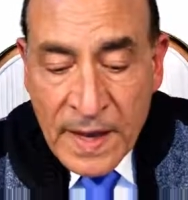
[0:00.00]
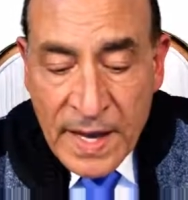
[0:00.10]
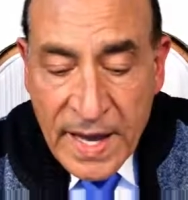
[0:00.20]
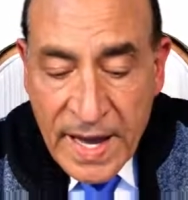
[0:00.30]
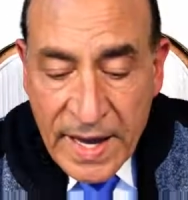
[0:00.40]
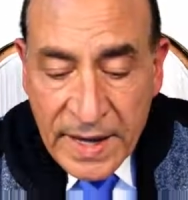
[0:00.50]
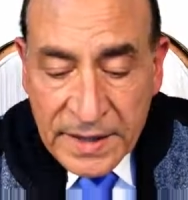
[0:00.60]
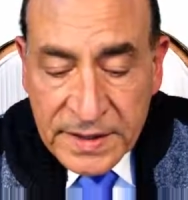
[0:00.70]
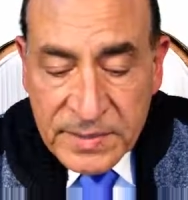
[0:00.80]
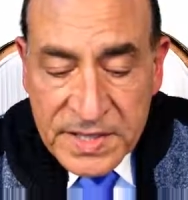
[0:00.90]

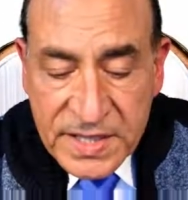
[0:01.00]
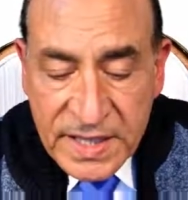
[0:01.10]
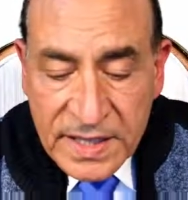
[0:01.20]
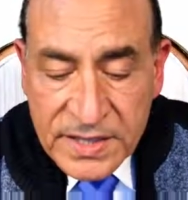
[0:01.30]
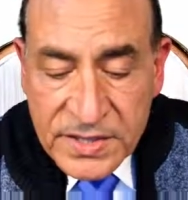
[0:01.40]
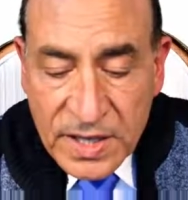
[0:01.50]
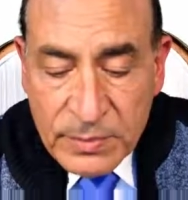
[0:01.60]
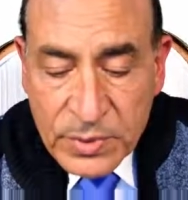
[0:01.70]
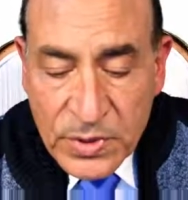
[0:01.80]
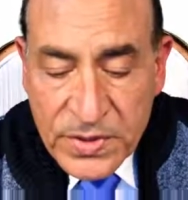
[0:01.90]
and the materials are
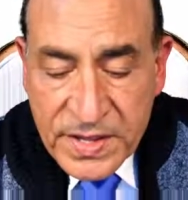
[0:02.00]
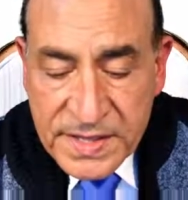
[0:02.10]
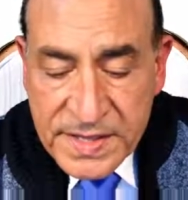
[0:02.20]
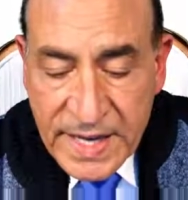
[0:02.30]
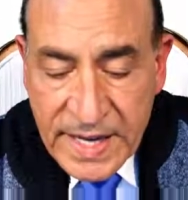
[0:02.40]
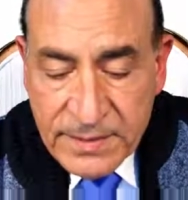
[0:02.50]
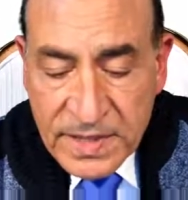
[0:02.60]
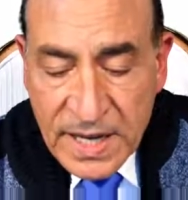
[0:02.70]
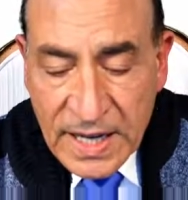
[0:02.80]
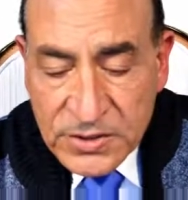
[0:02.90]
both the same,
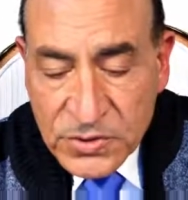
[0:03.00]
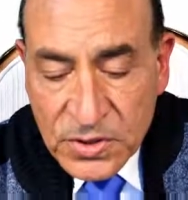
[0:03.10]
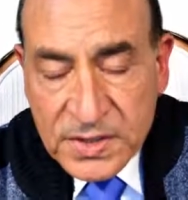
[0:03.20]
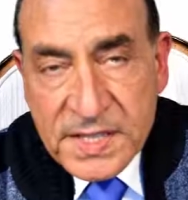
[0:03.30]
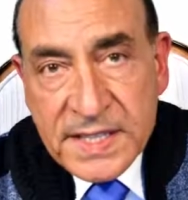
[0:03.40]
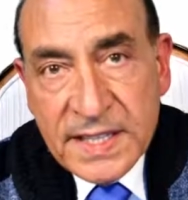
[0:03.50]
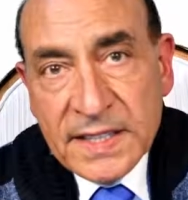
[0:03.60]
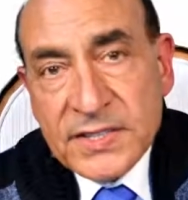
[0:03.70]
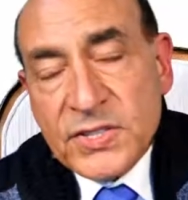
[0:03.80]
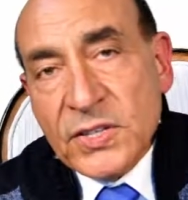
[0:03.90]
the hot rolled
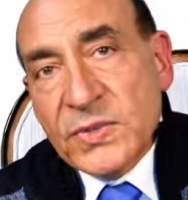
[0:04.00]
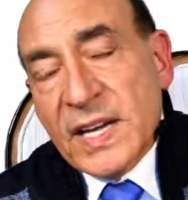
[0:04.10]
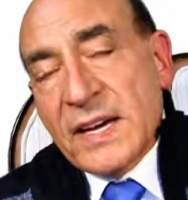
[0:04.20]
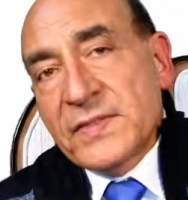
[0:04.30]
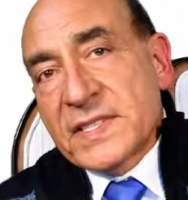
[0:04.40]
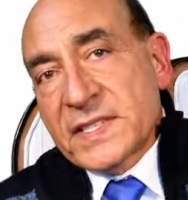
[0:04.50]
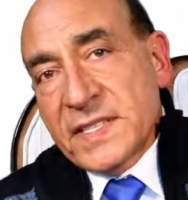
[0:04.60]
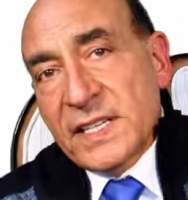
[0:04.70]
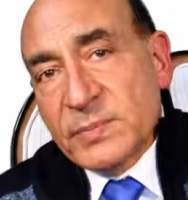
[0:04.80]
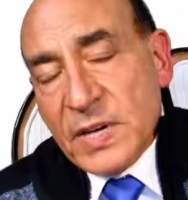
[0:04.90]
steel. So we have the
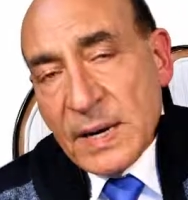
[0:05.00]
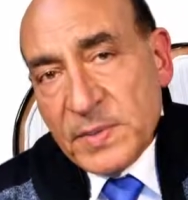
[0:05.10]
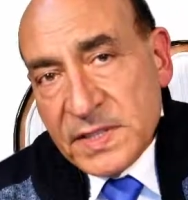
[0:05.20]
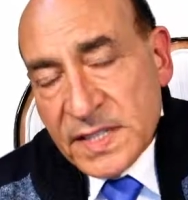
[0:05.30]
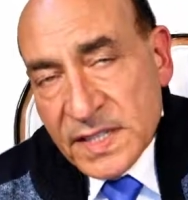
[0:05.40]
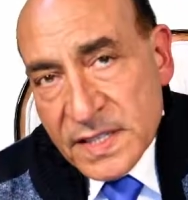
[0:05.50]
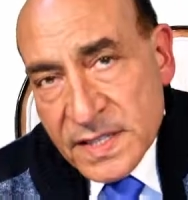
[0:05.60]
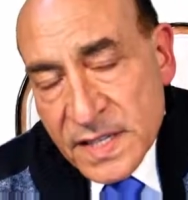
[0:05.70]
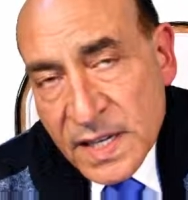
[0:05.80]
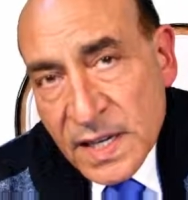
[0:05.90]
steel
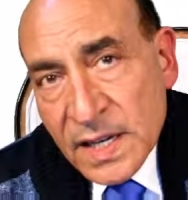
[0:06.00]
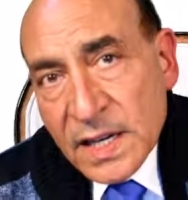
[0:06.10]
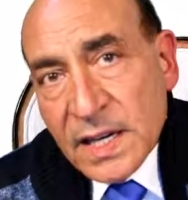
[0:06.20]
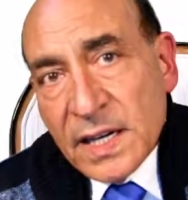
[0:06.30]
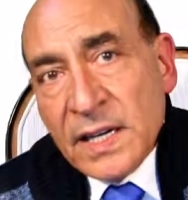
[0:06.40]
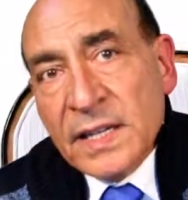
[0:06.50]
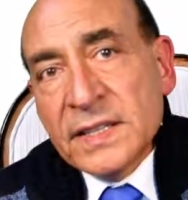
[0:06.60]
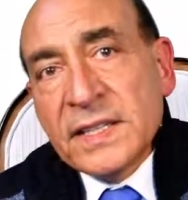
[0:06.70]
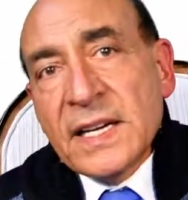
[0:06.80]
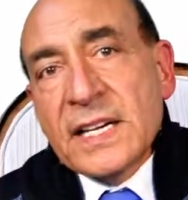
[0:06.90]
properties.
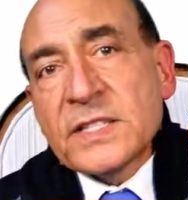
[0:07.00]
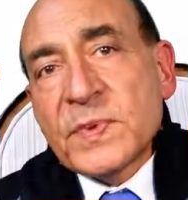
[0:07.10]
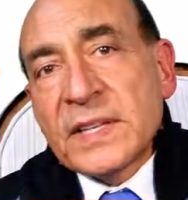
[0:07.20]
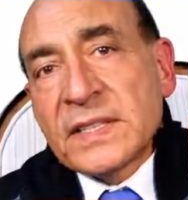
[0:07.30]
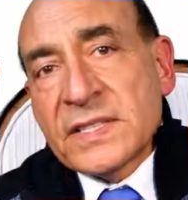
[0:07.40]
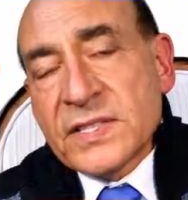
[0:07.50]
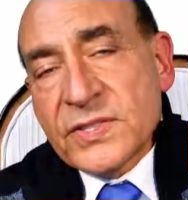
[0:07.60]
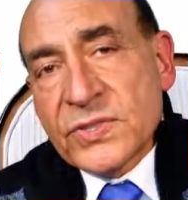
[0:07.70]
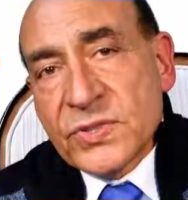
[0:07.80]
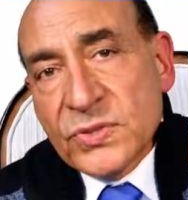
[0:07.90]
The Young's modulus is
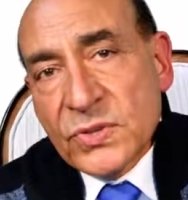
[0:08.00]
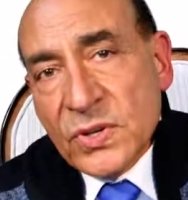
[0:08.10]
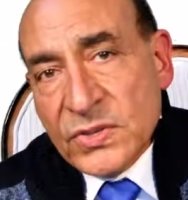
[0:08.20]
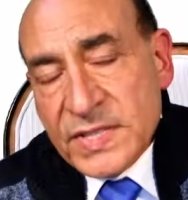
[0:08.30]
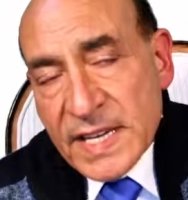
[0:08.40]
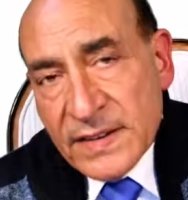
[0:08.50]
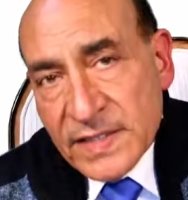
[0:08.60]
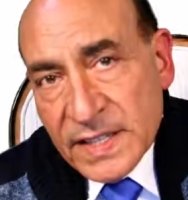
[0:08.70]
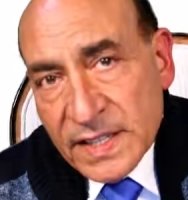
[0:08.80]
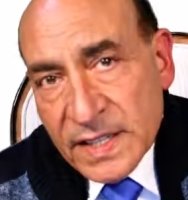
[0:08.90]

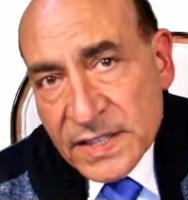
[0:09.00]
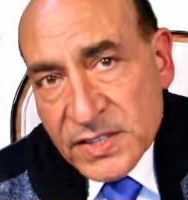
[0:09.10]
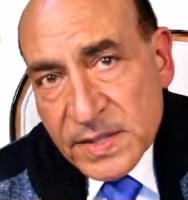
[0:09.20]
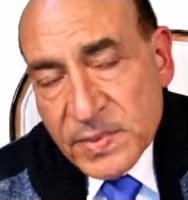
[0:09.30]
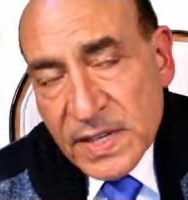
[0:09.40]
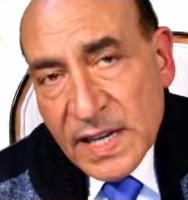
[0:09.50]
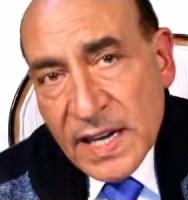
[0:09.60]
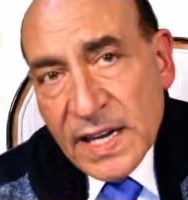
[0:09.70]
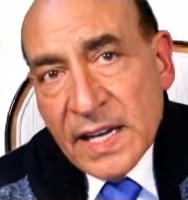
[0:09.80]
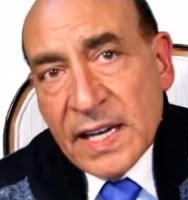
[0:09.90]
207
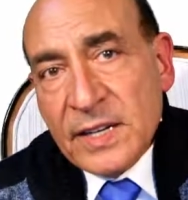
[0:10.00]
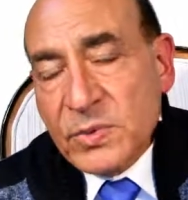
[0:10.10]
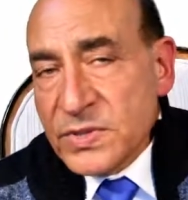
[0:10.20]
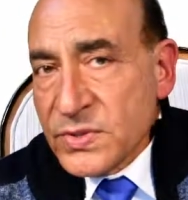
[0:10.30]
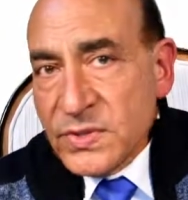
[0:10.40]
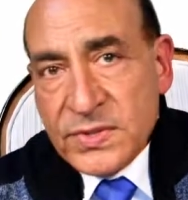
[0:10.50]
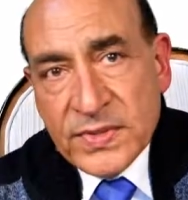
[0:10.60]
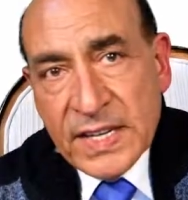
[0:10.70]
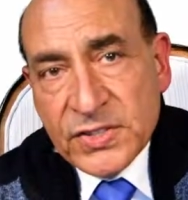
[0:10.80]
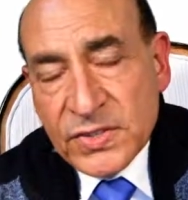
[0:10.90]
GPa, and a Poisson's
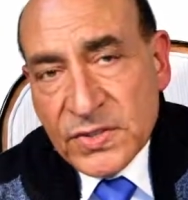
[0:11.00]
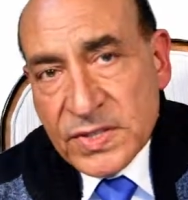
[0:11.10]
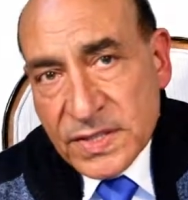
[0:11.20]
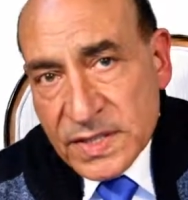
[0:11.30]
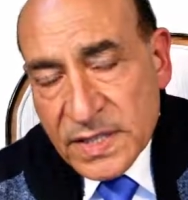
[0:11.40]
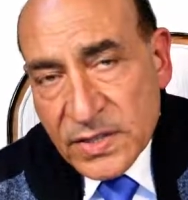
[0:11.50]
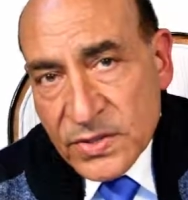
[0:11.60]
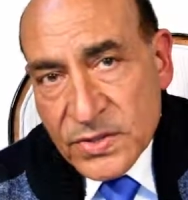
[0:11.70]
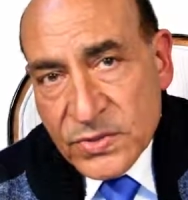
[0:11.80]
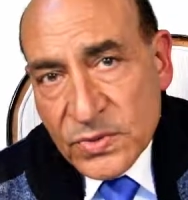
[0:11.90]
ratio is
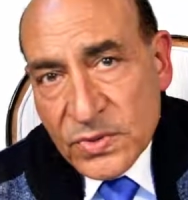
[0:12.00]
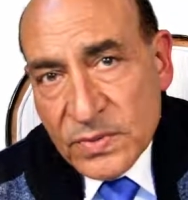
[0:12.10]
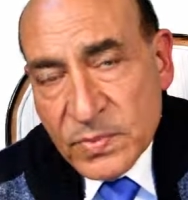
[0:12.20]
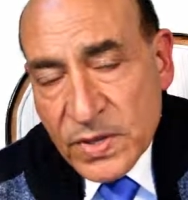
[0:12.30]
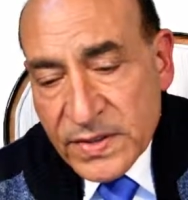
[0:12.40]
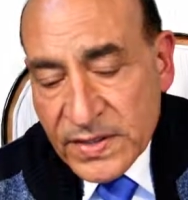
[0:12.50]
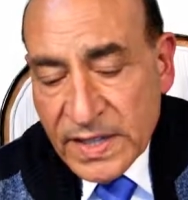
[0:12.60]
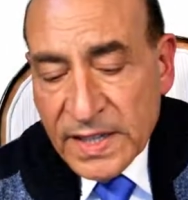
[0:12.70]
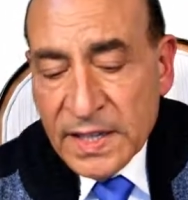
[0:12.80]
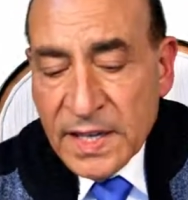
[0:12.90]
close to
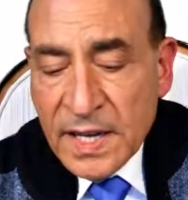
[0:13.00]
0.3.